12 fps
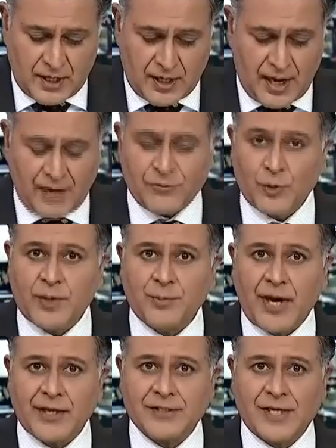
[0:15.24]
uh, have you been
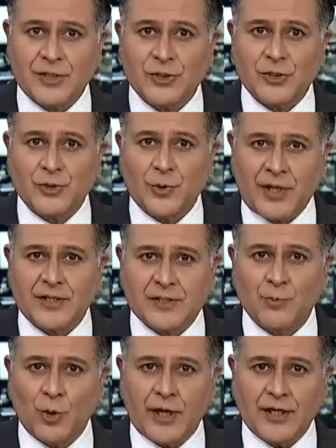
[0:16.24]
paying attention to Twitter
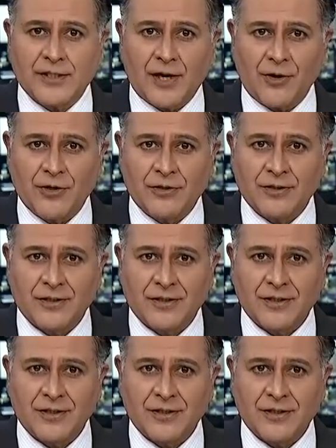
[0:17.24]
this morning, Tyrone?